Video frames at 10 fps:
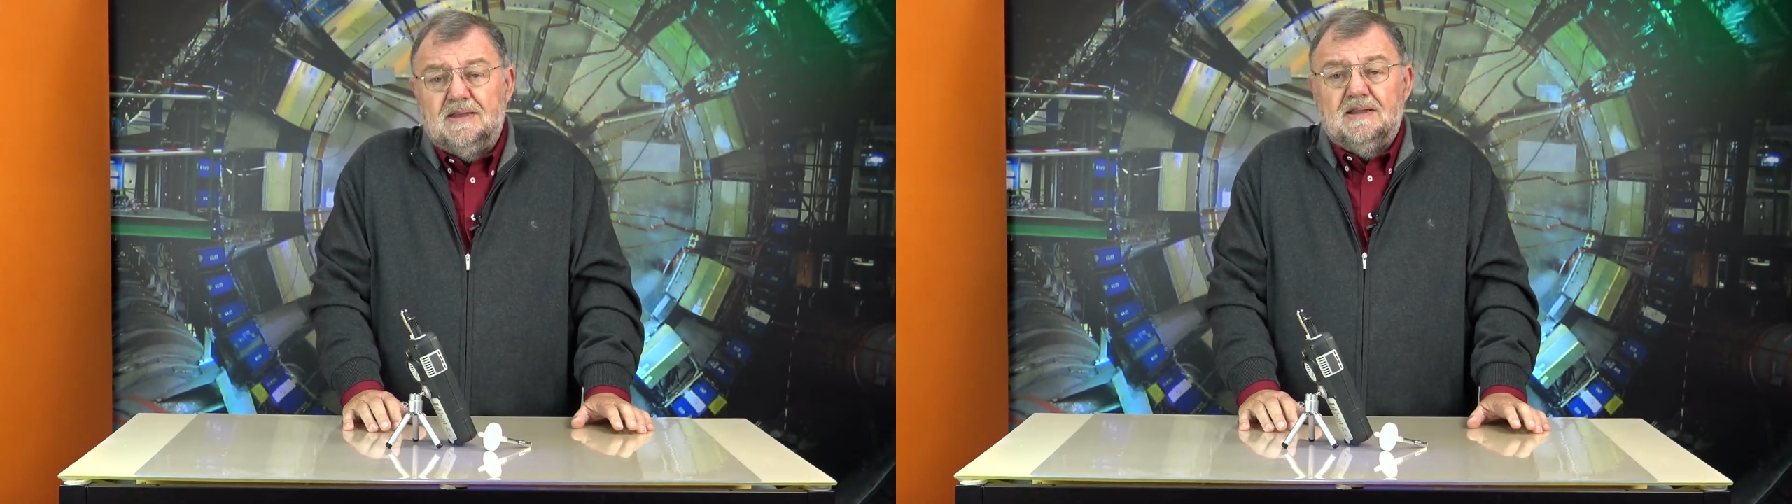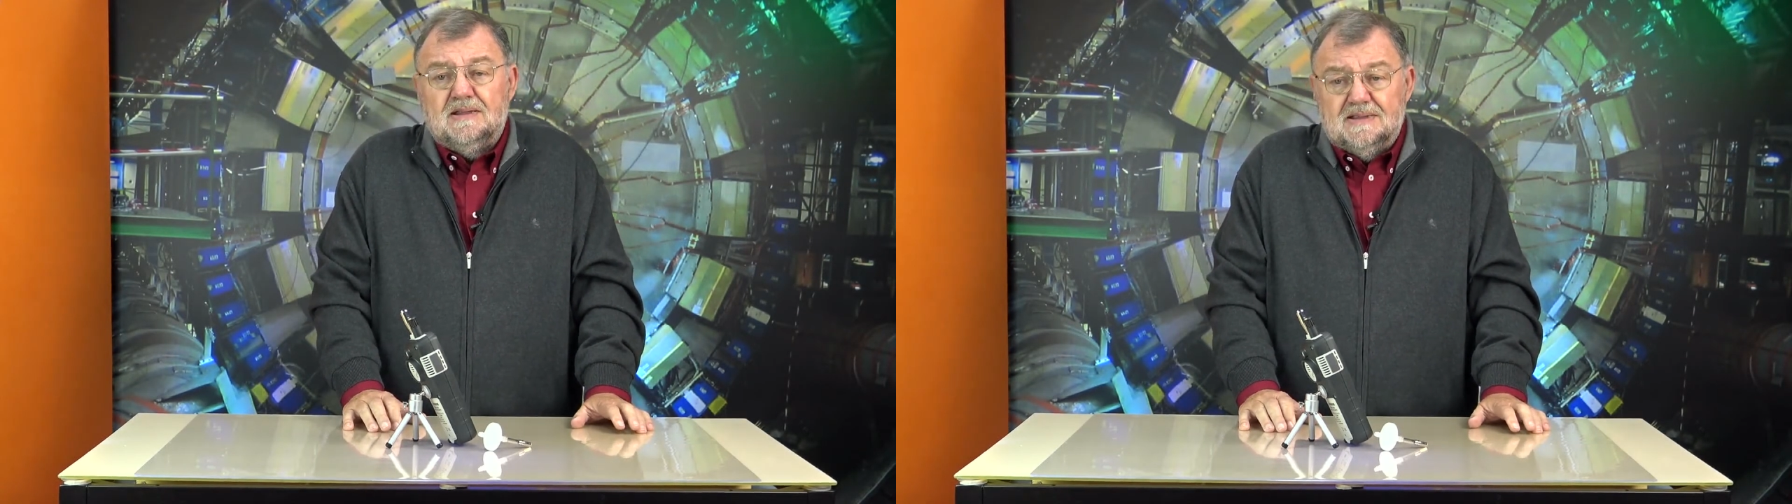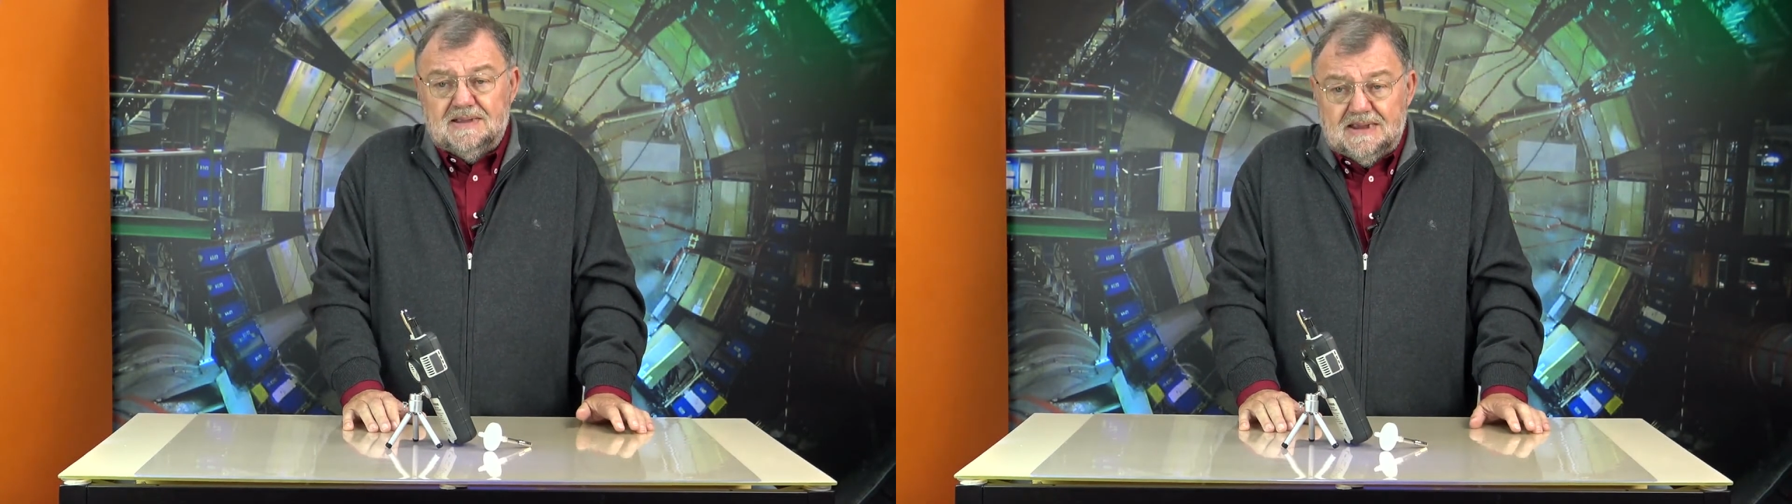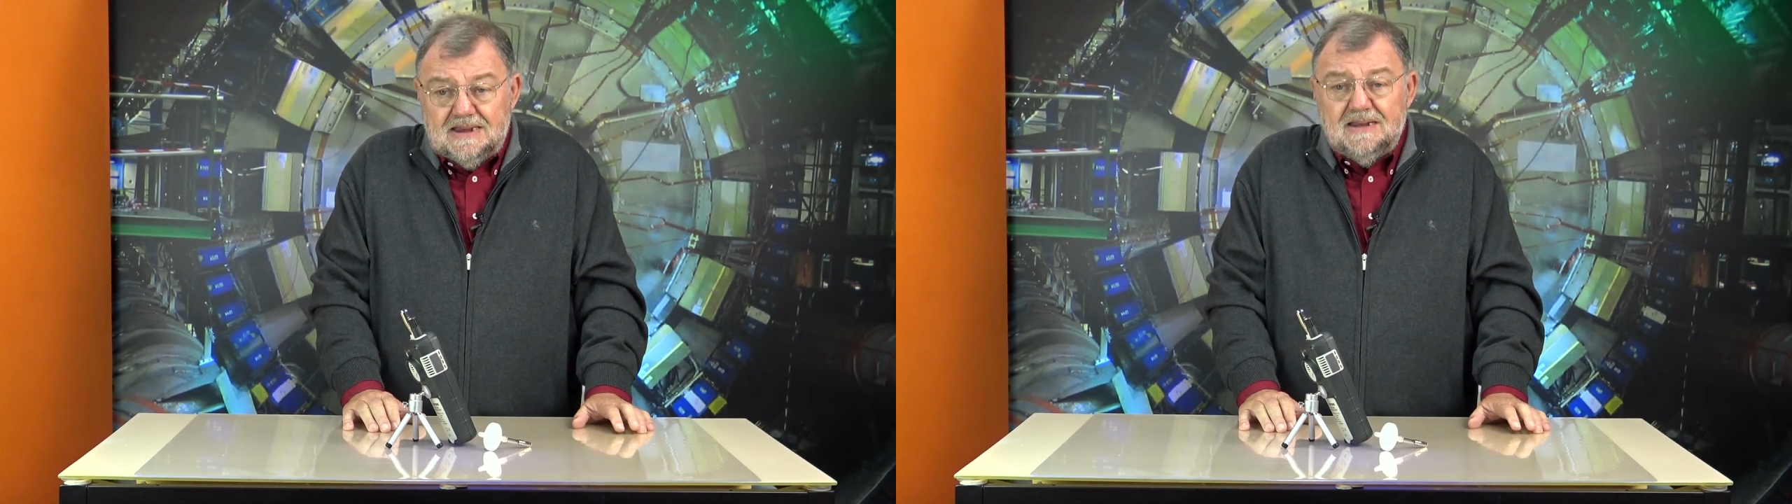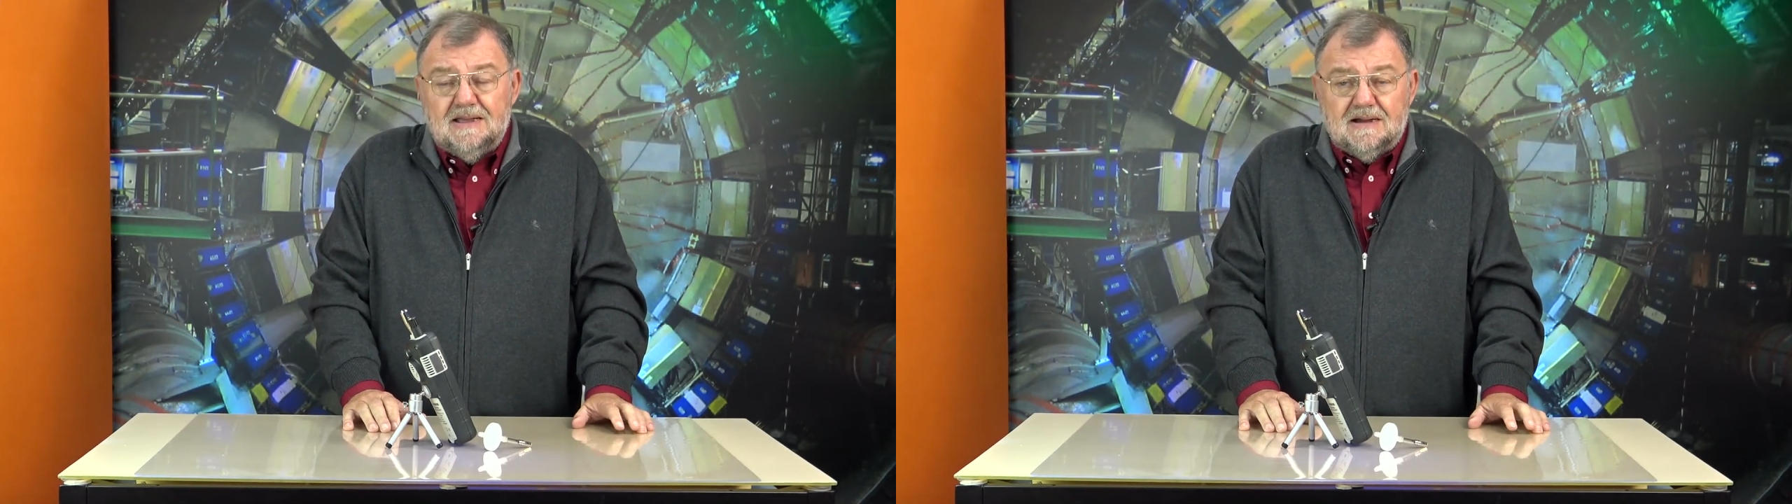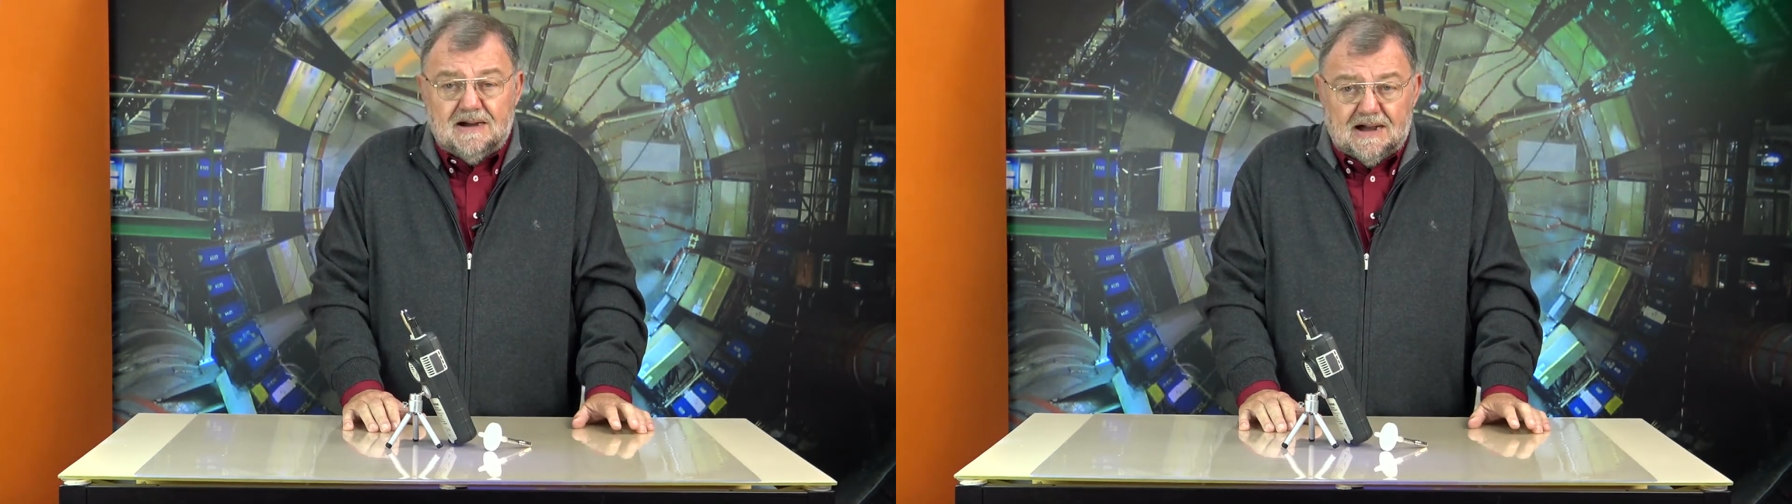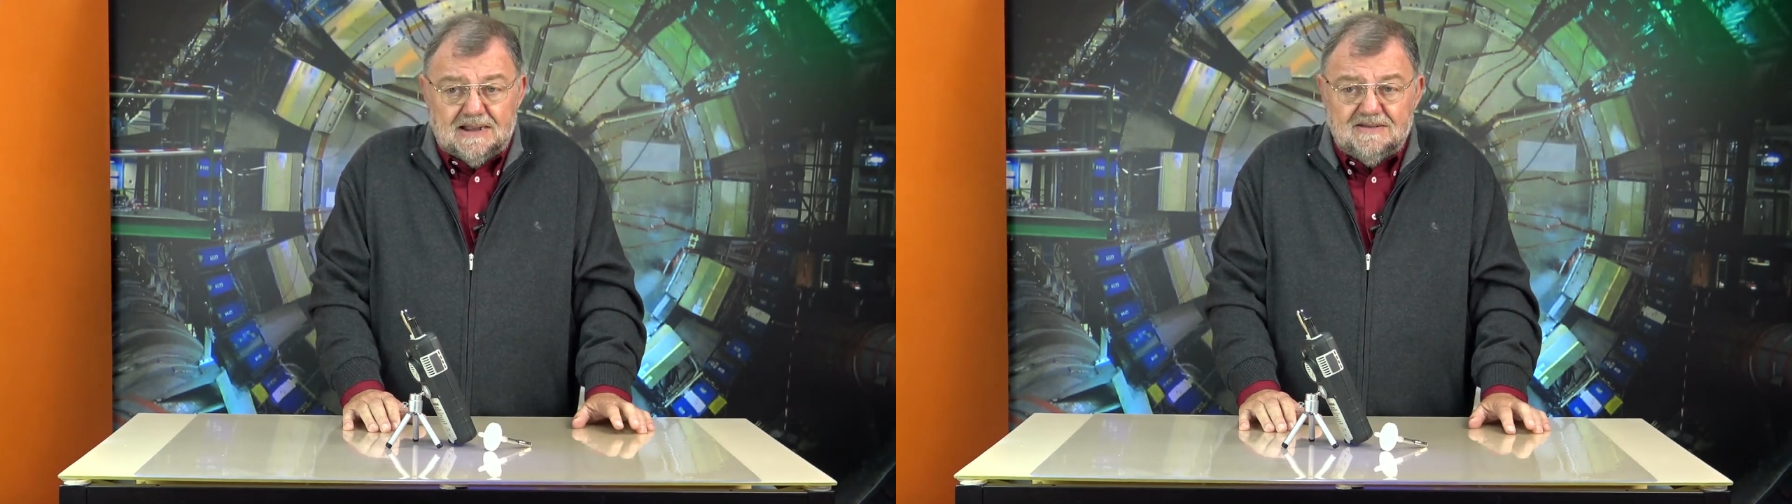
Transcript: but that thing is just